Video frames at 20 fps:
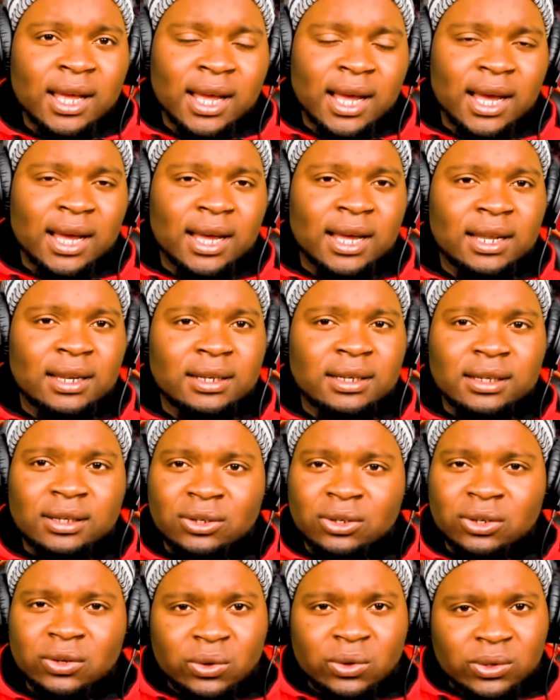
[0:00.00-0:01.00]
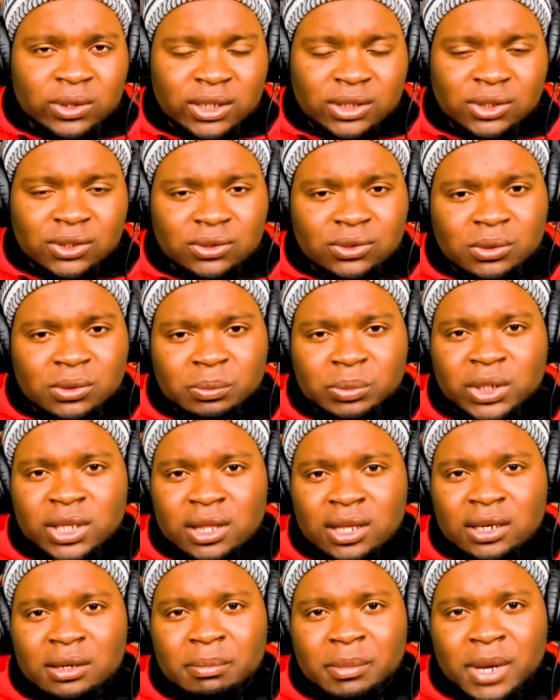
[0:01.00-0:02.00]
And not only just
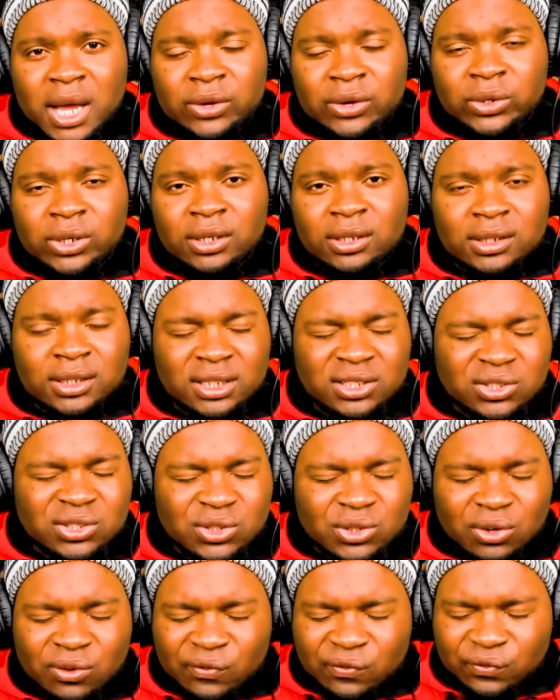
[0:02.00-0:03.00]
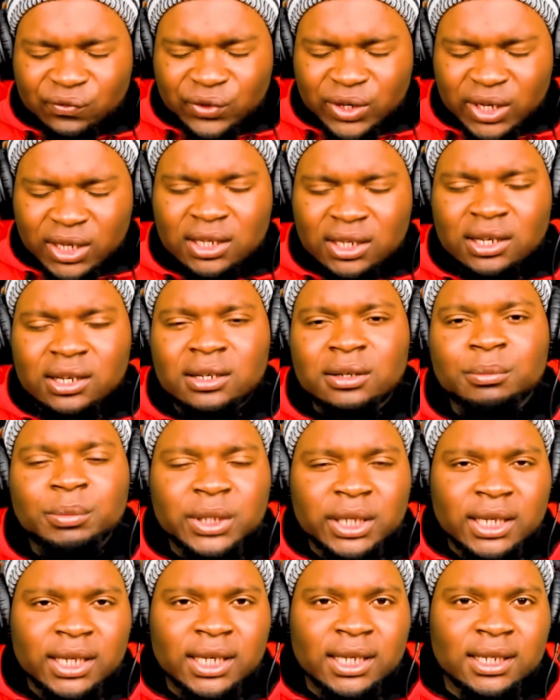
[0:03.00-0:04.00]
replacing the battery, it's so freaking
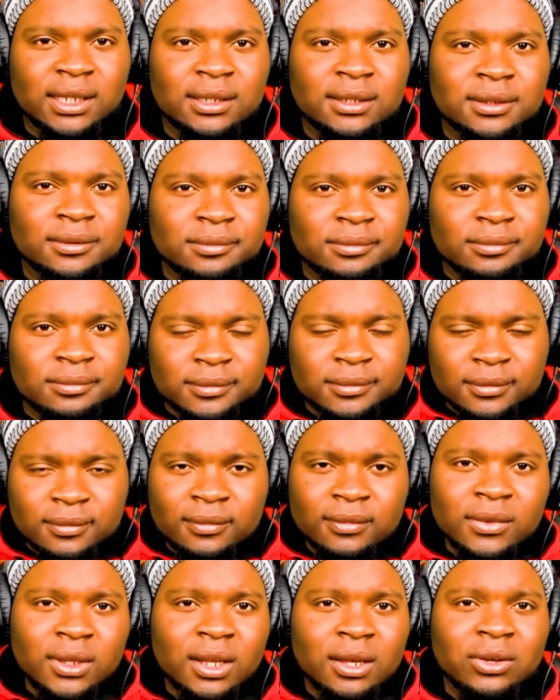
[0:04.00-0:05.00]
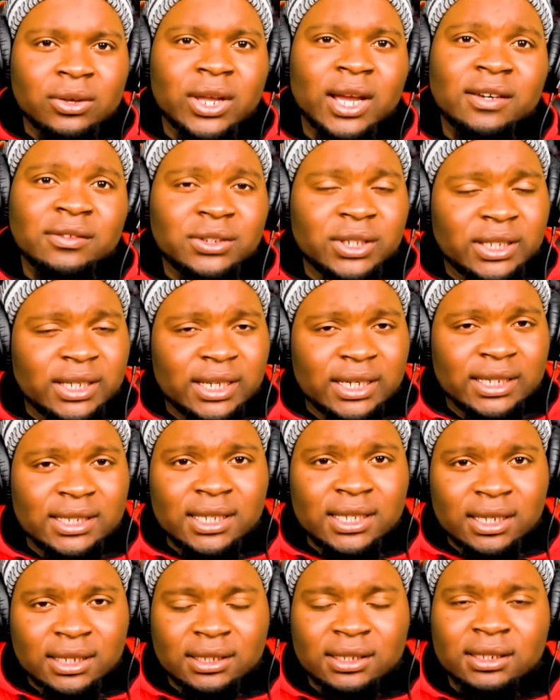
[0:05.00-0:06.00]
complicated. You have to get a
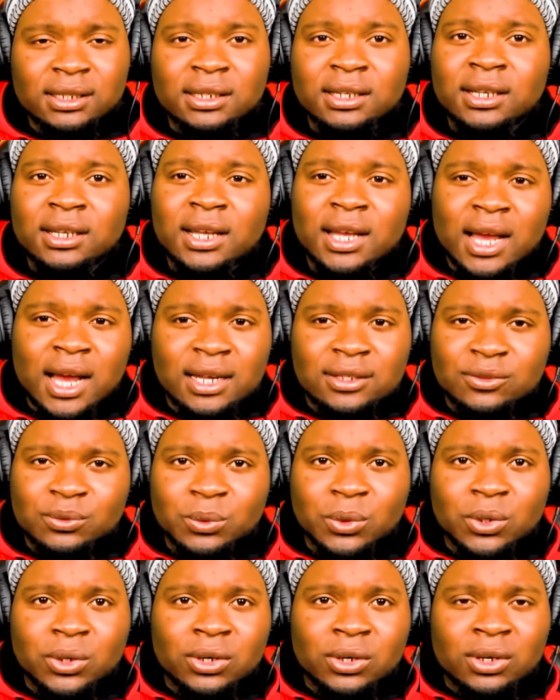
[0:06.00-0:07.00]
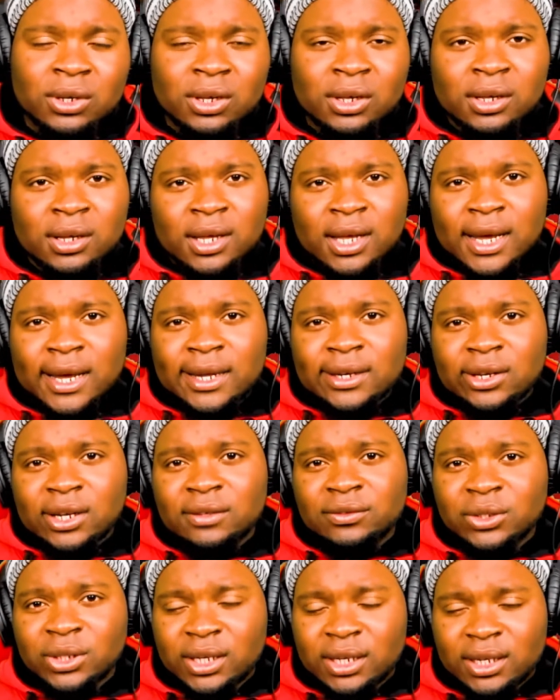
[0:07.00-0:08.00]
kit as well. And you
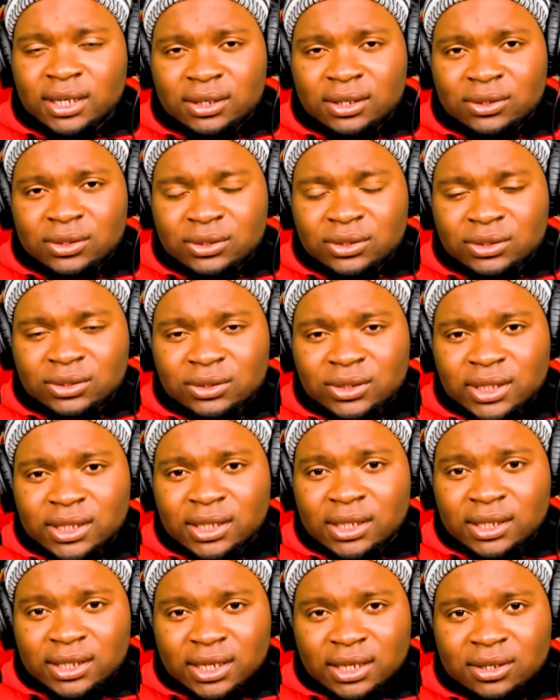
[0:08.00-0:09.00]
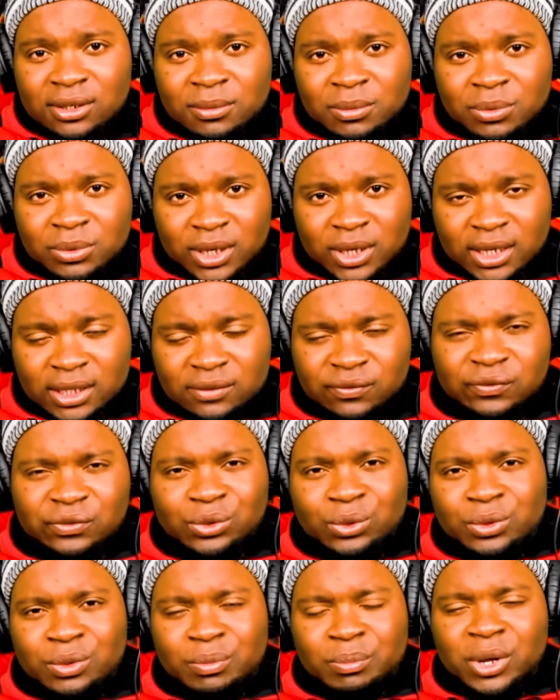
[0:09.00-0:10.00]
have to get another kit that comes with like
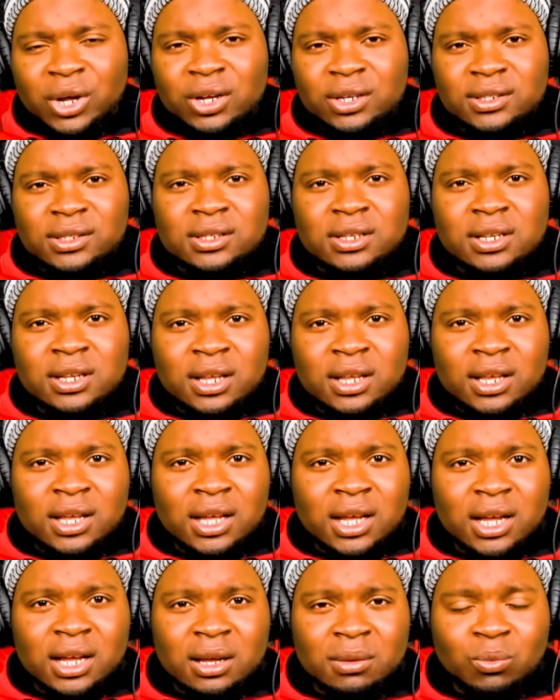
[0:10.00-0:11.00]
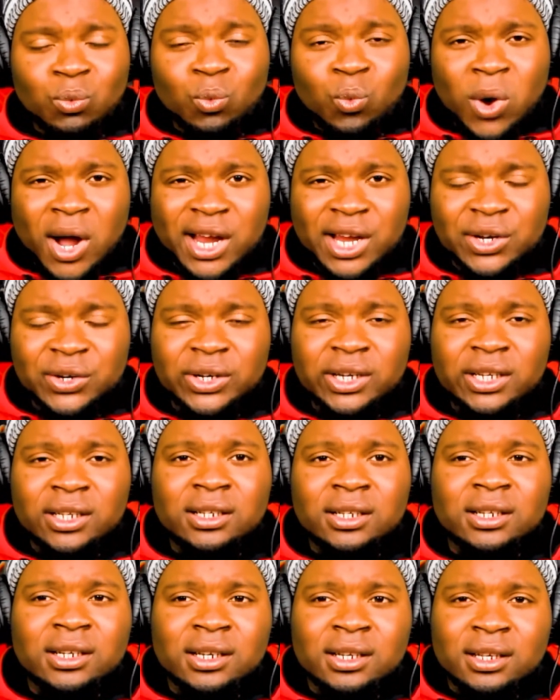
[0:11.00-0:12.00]
fuse box,
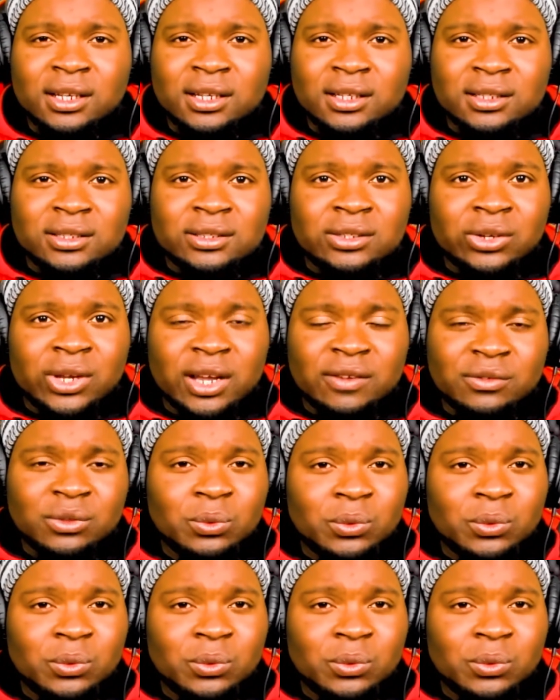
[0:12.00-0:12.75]
wiring. So you have to